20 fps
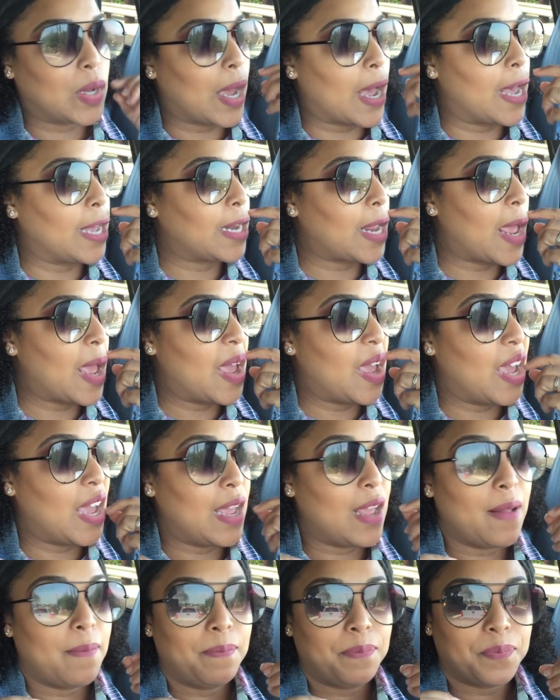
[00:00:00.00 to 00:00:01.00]
got
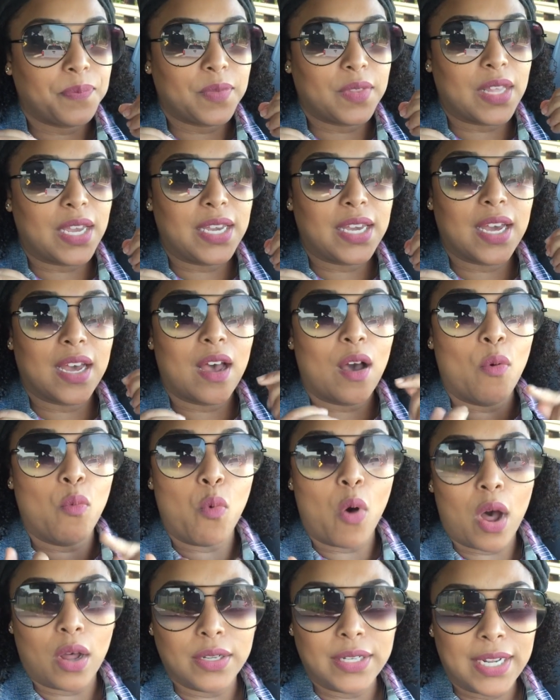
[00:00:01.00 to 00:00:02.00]
a like a
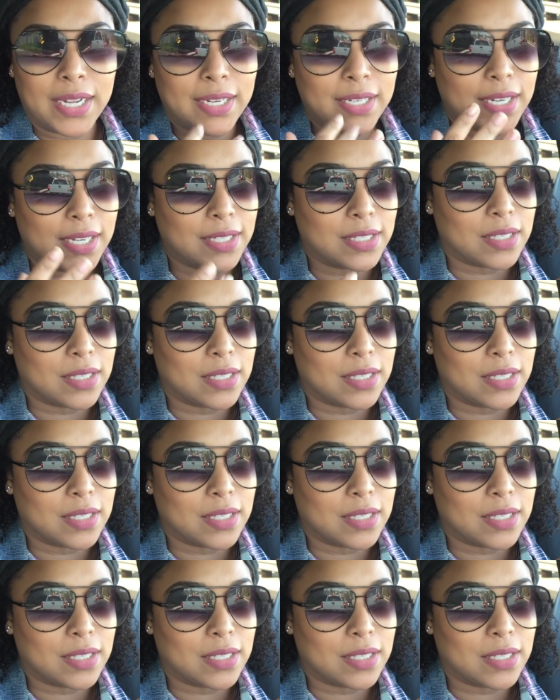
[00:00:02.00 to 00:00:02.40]
walnut.